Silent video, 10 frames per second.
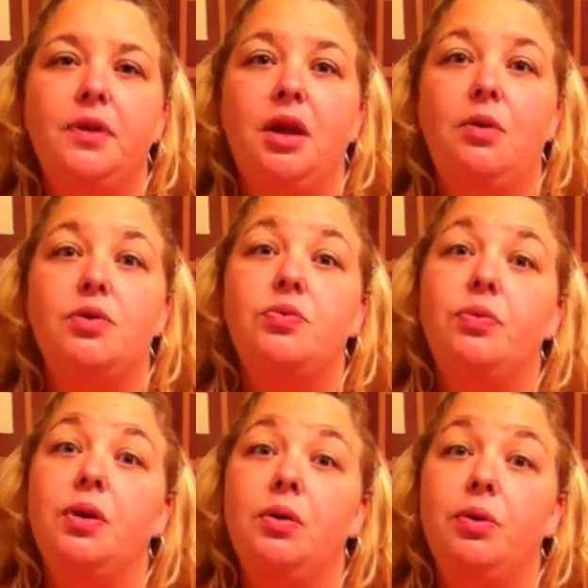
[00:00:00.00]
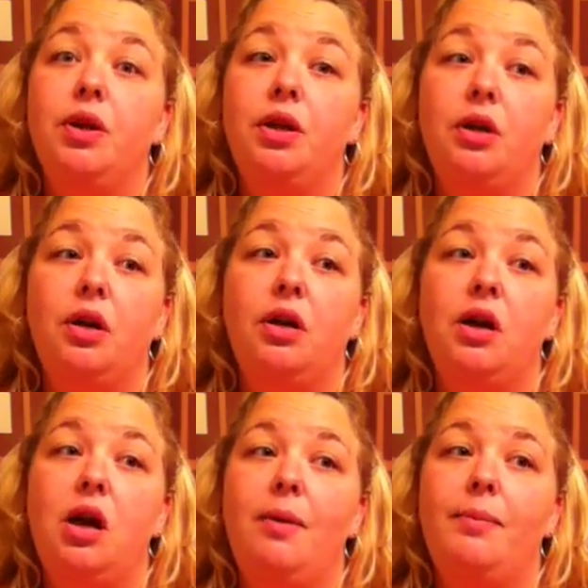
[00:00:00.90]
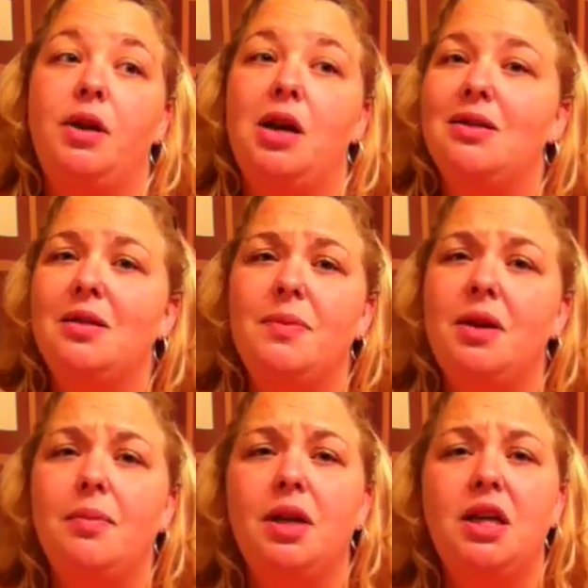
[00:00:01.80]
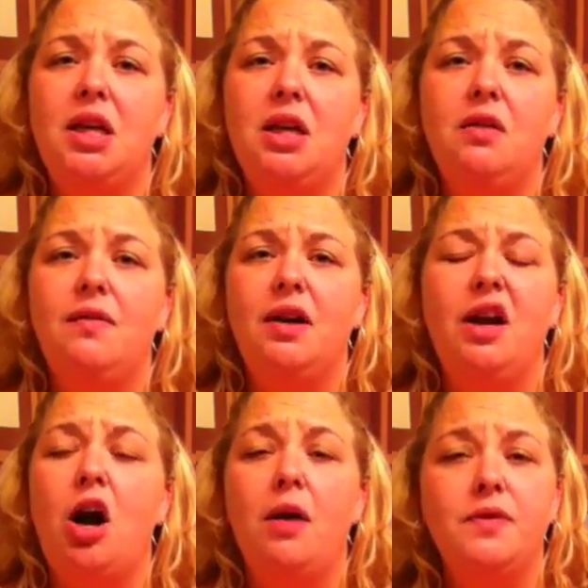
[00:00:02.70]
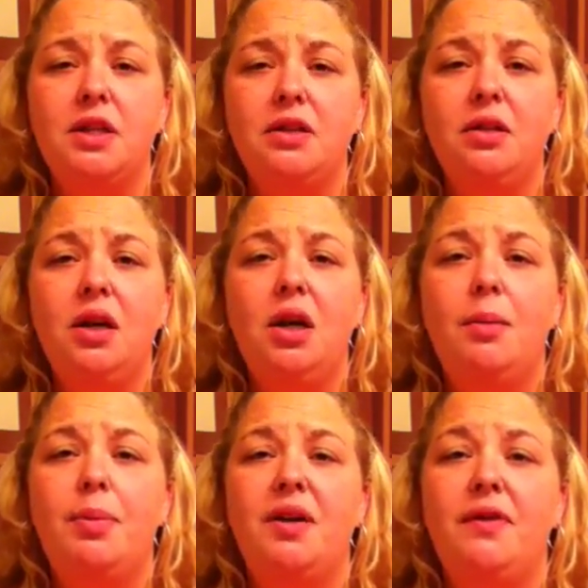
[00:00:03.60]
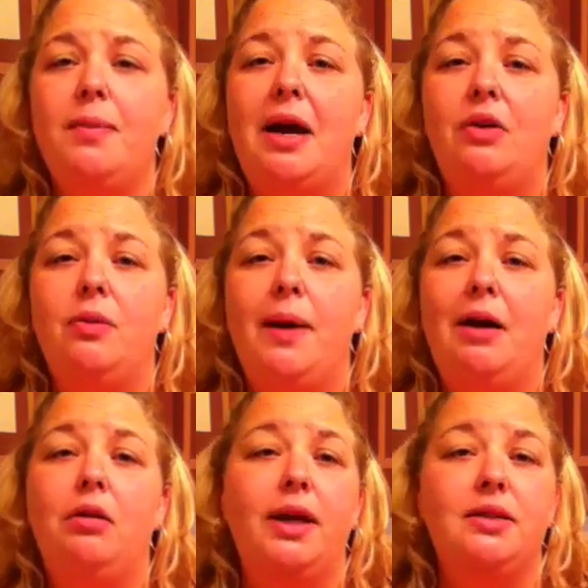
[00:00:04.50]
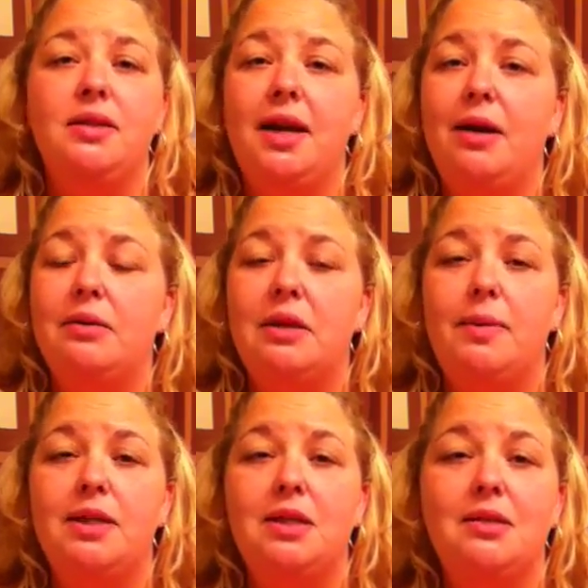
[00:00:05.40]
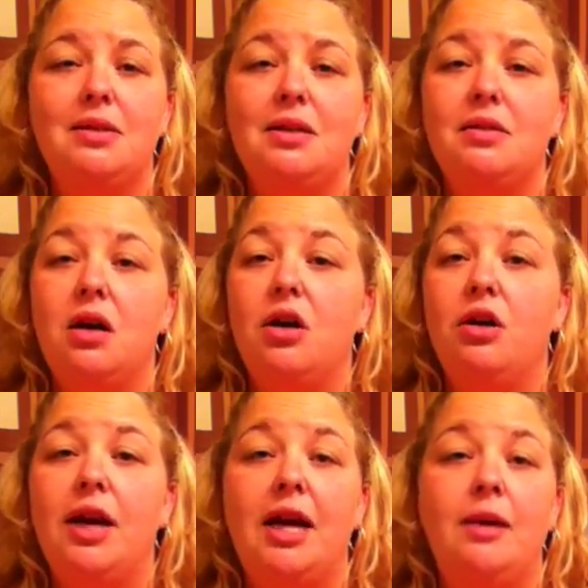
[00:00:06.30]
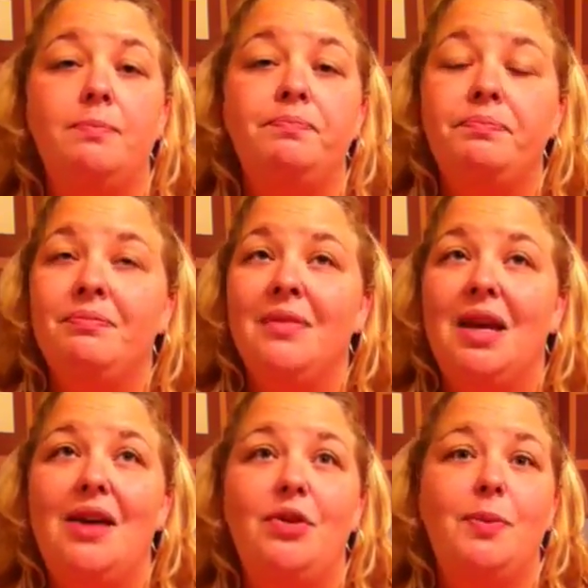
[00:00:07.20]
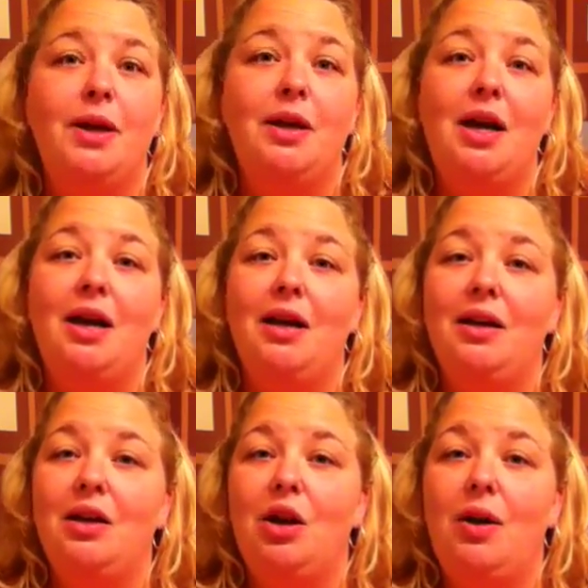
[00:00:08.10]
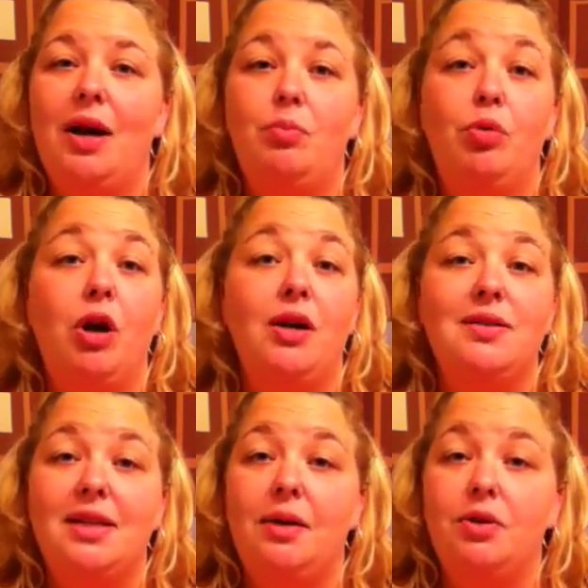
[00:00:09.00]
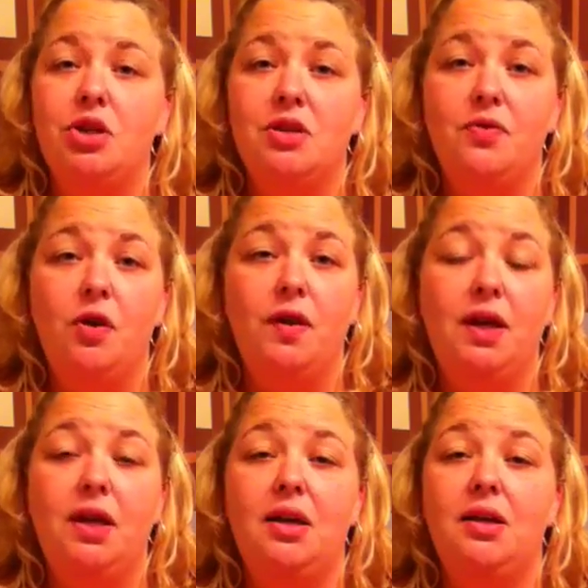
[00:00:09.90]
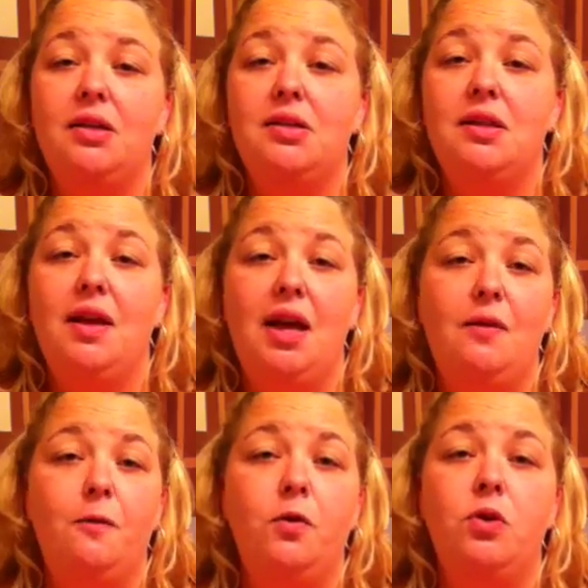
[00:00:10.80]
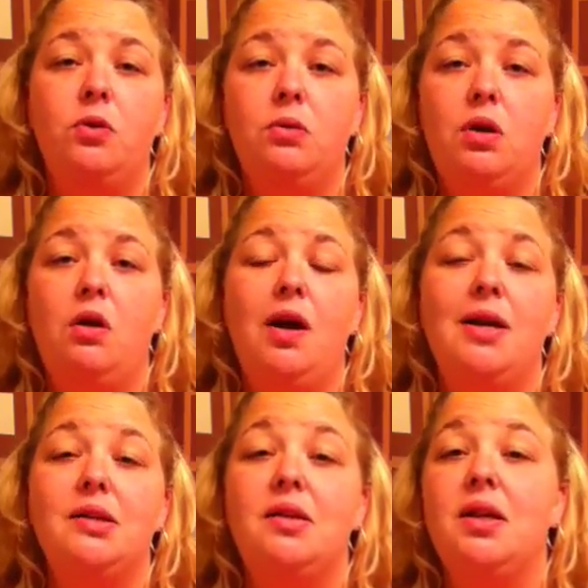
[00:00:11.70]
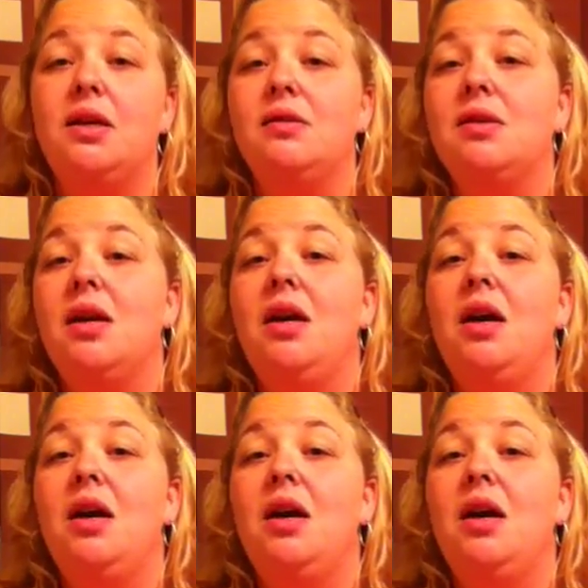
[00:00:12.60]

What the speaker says: It was really, really good. Not something I'm going to eat very often, but if I'm out and about, like today I was at my son's last soccer game, I brought sandwiches for all the kids, and they had fruit and all kinds of things.